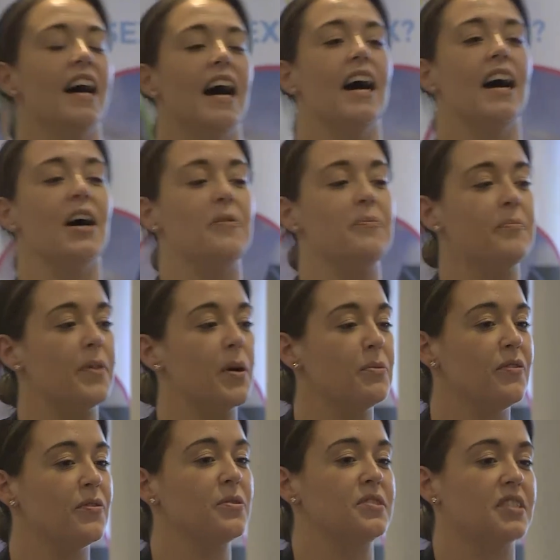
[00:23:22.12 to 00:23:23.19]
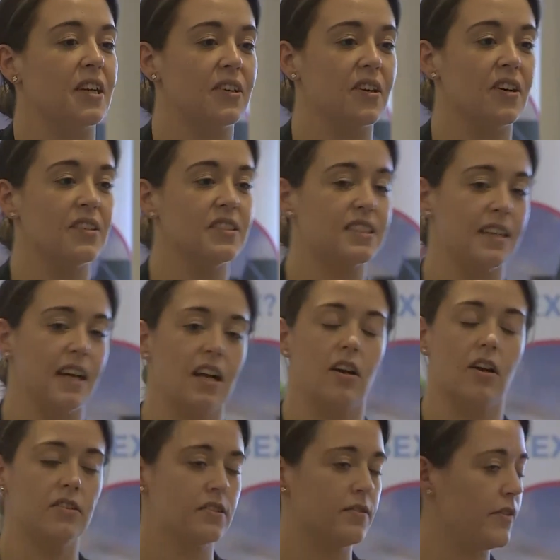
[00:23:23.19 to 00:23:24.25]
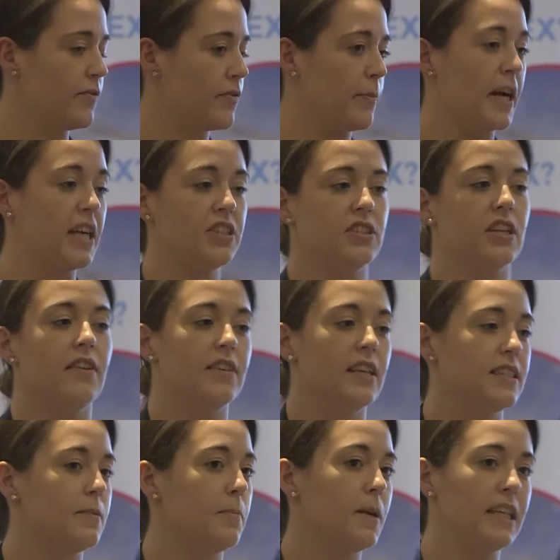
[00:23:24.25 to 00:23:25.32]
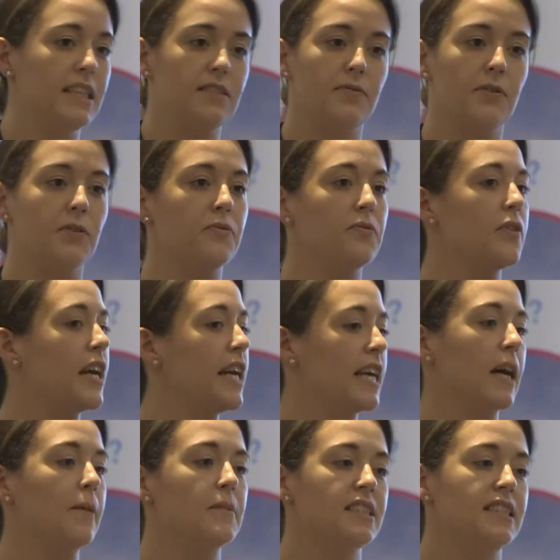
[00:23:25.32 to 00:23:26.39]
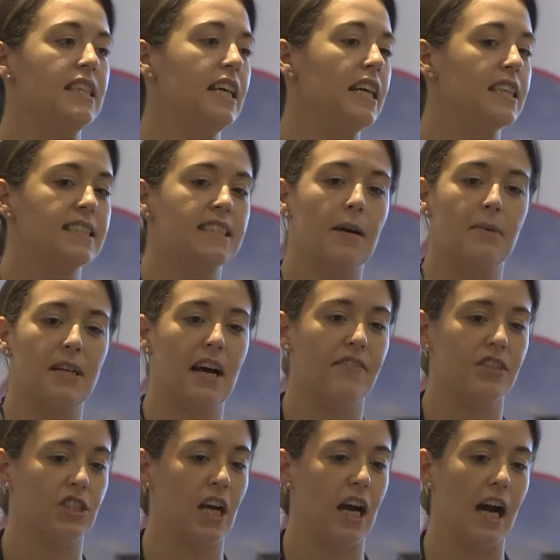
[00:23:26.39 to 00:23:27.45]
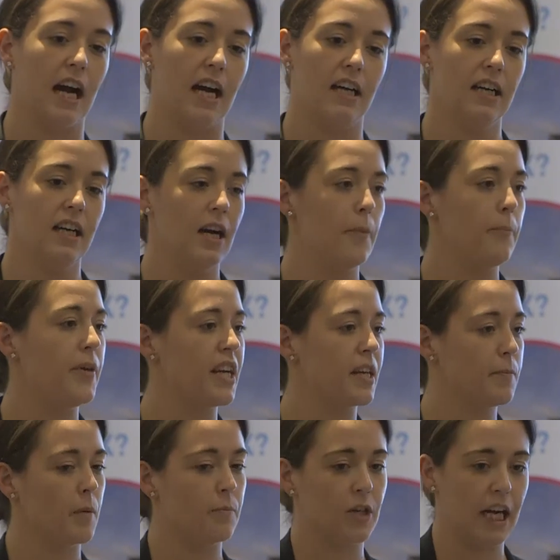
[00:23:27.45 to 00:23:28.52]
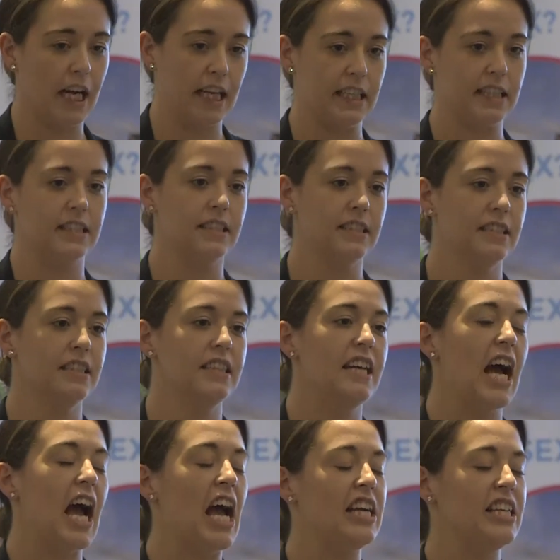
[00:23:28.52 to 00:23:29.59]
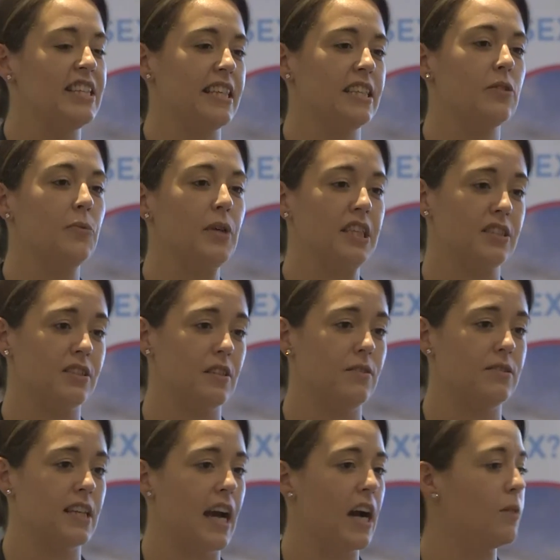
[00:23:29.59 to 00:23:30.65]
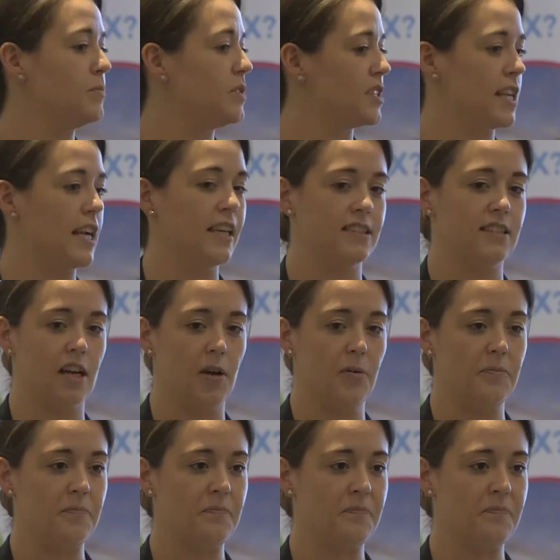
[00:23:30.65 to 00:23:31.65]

But we've also got lots of information over there, so please feel free, come and see us, come and have a chat, pick my brain. Anything that we can do to help, just let us know.